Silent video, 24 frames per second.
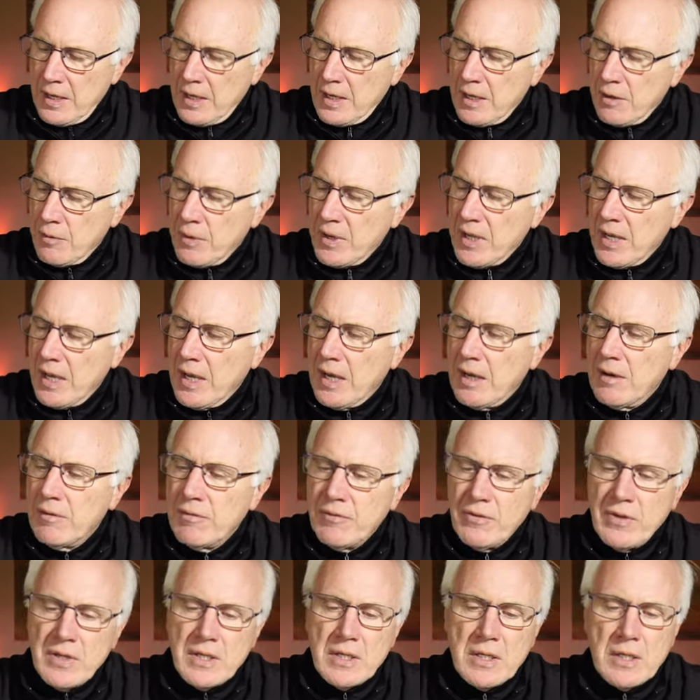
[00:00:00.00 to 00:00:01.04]
here we
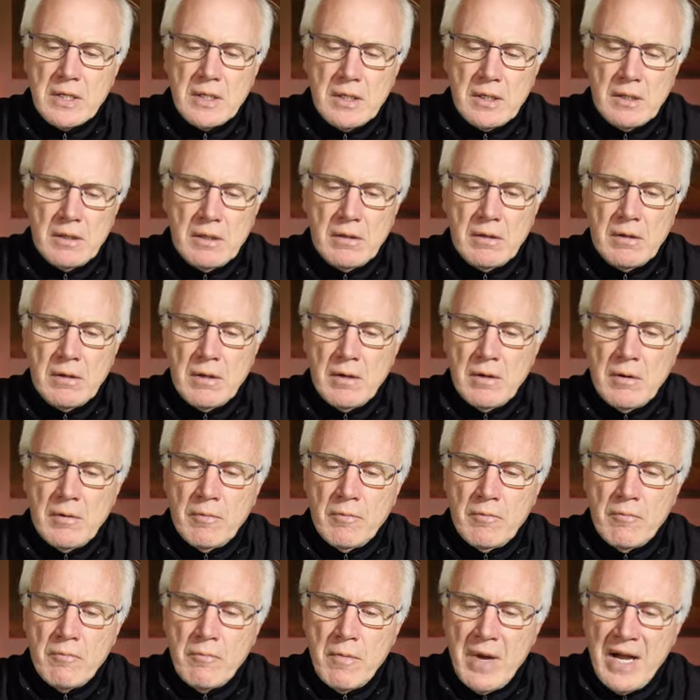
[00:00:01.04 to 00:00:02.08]
have the
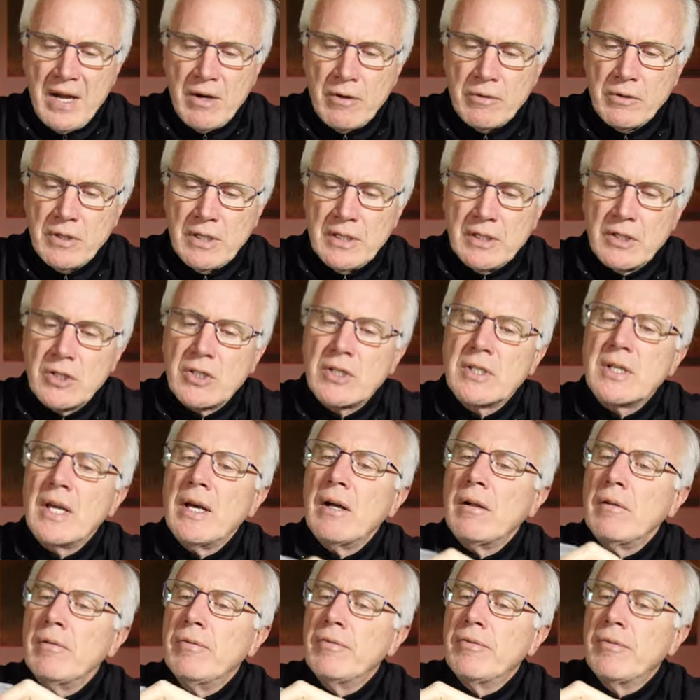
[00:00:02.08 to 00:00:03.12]
mount
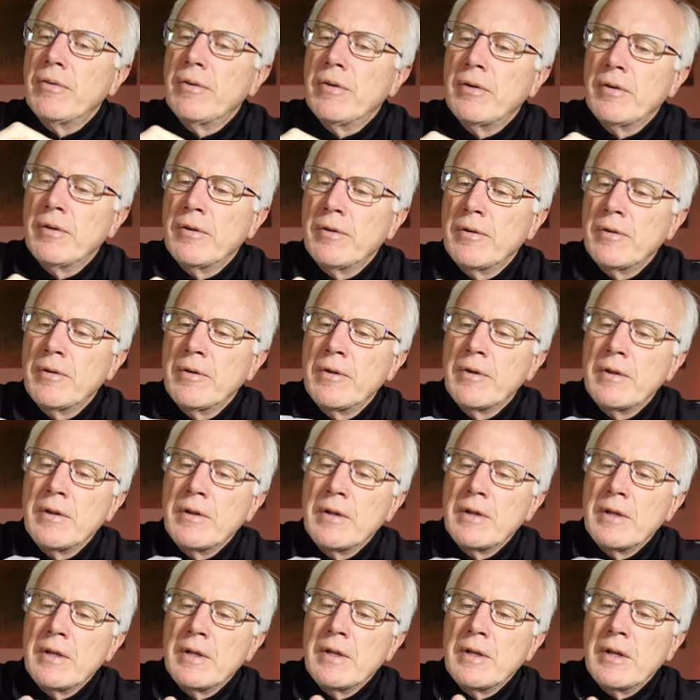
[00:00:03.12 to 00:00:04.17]

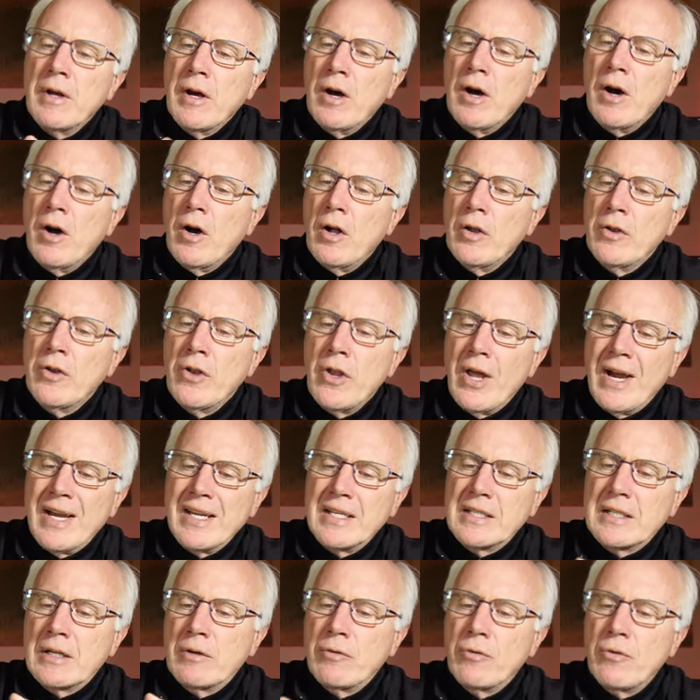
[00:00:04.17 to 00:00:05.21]
itself, all
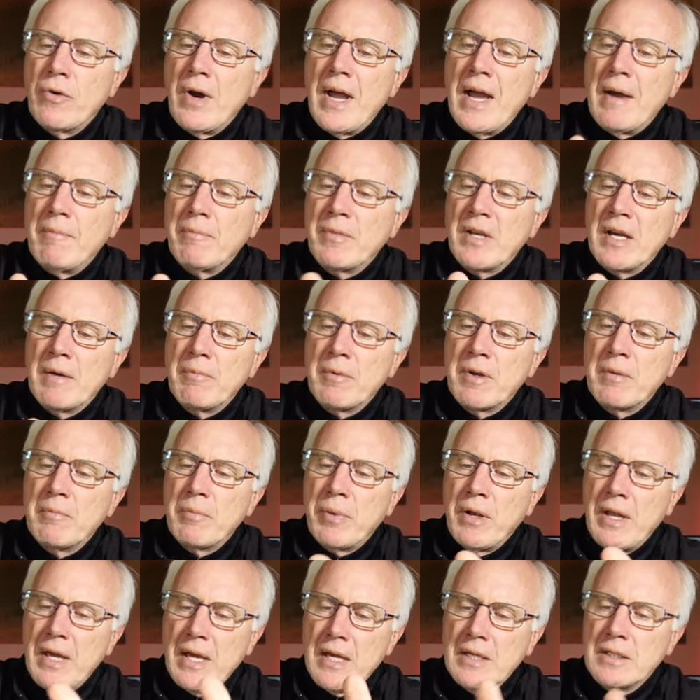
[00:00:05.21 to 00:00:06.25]
nice and wrapped up in
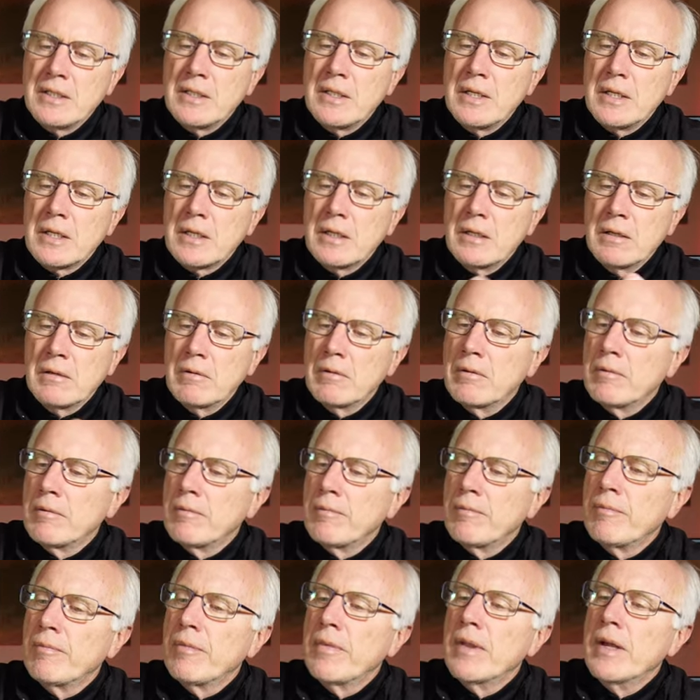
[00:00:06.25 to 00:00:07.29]
plastic.
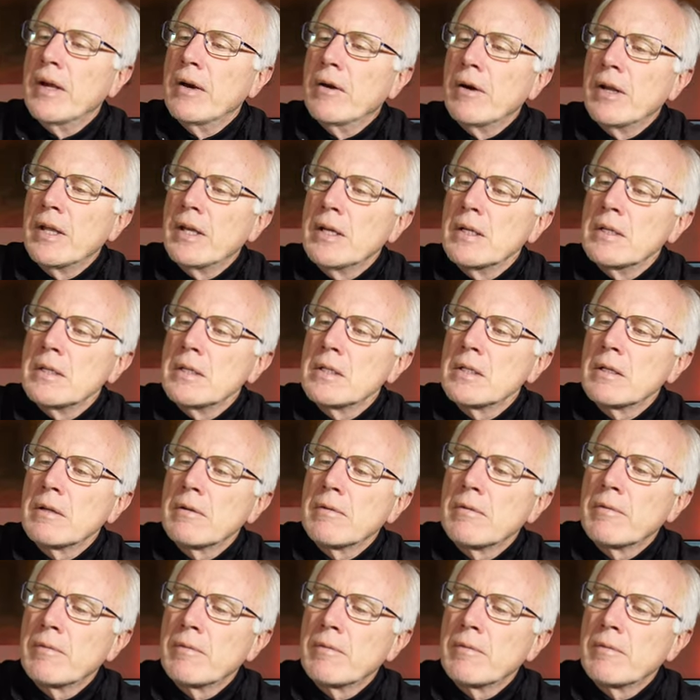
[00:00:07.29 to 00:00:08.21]
There it is.